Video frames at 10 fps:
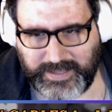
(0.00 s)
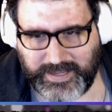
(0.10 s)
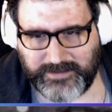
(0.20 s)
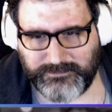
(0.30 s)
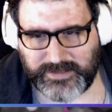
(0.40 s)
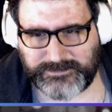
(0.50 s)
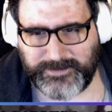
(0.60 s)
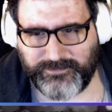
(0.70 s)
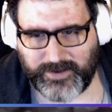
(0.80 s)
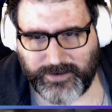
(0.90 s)
and it must
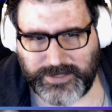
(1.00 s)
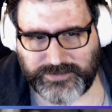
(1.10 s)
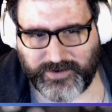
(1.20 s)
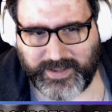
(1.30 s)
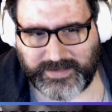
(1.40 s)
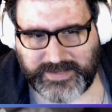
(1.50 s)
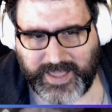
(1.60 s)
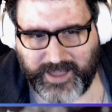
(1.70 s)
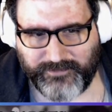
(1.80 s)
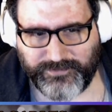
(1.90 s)
be very trying to
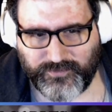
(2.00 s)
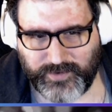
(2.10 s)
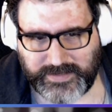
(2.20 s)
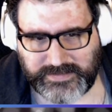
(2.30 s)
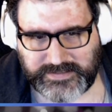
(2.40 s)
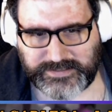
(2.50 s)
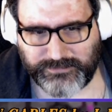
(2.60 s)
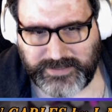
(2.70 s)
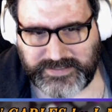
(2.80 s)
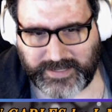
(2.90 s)
have twins
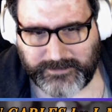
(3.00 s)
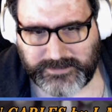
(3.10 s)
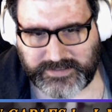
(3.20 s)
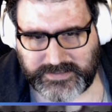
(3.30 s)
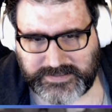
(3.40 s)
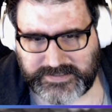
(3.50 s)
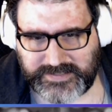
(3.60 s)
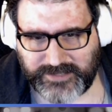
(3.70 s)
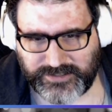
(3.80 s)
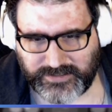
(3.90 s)
3 times in
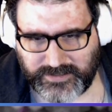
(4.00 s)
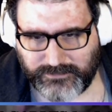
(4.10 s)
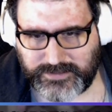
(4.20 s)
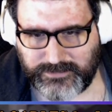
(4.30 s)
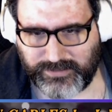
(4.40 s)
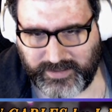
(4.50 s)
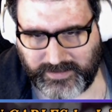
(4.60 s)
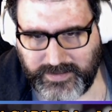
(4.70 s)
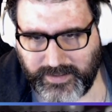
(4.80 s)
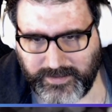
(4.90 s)
succession, don't you
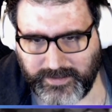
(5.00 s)
think?